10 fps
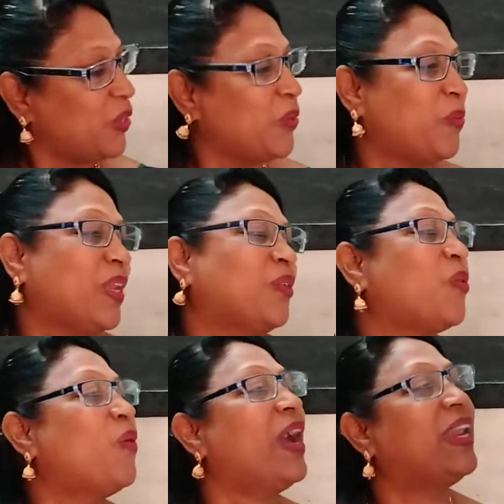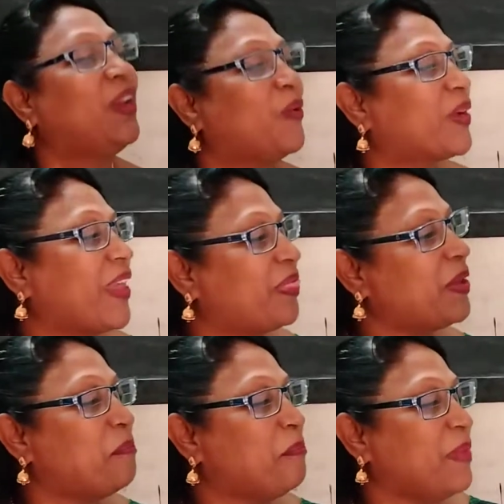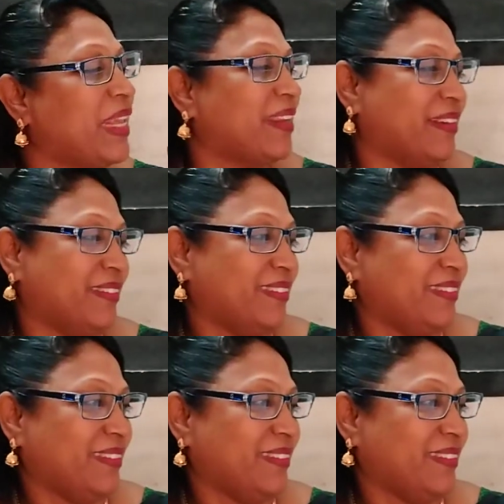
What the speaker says: You will go and look at the mirror.